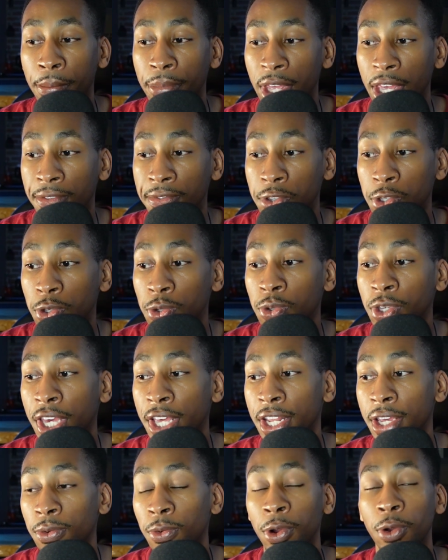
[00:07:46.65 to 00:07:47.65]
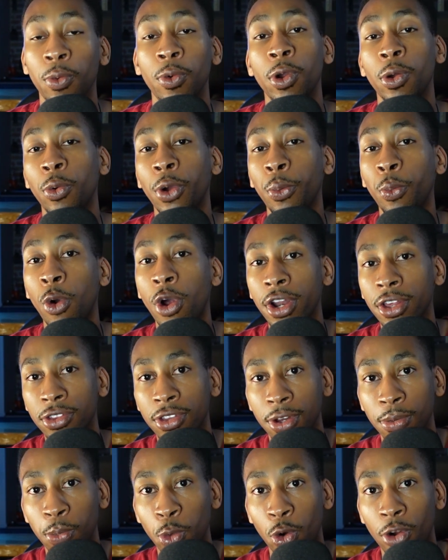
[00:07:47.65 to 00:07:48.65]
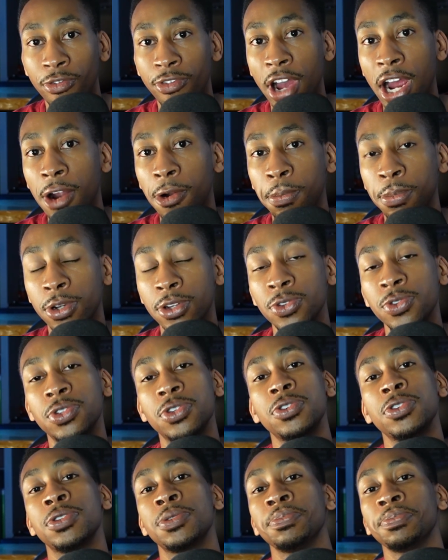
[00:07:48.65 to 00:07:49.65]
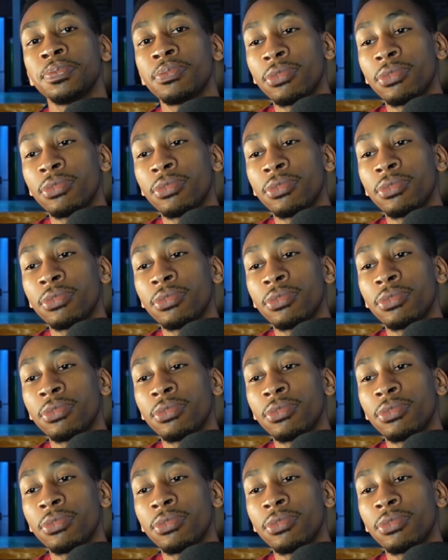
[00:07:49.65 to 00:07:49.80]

if you get it with one of the more viral producers